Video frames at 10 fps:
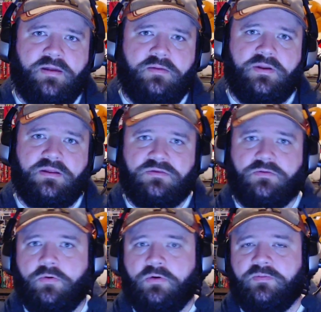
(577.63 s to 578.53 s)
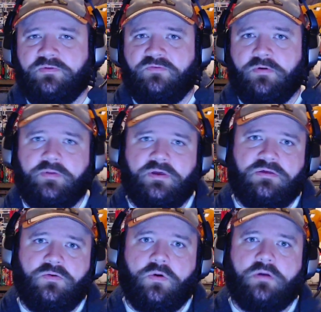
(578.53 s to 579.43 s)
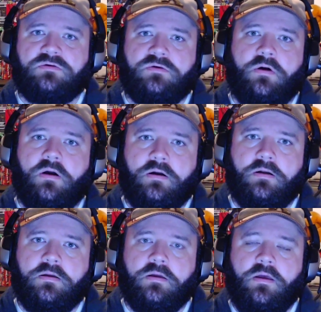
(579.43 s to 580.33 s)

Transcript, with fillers: have been a disappointment for him because he worked so hard